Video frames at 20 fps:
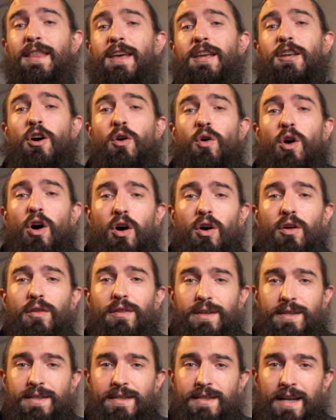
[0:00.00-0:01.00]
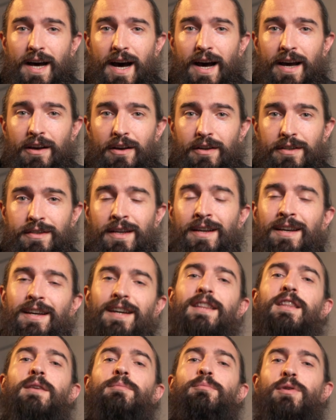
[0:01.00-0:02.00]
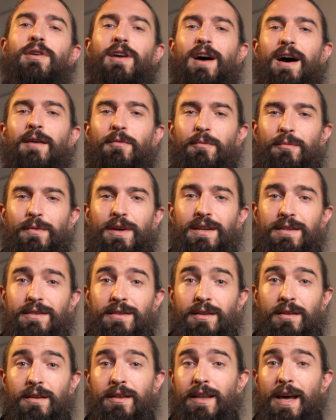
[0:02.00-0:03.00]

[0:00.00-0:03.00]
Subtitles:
they know all the styles, and the problem is